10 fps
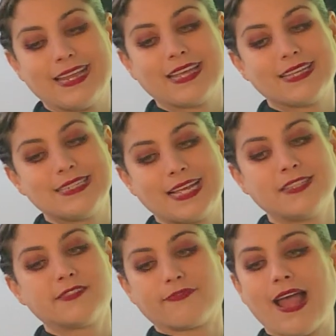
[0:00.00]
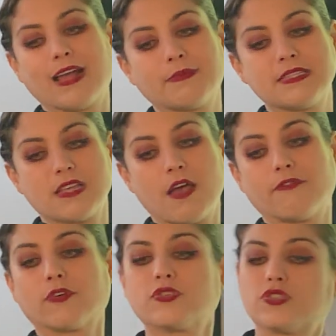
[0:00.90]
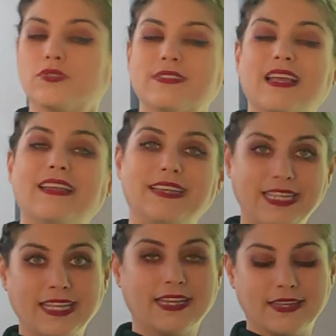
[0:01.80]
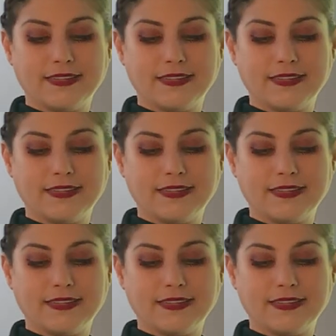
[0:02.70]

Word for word: and it contains fragments of Virgil's Aeneid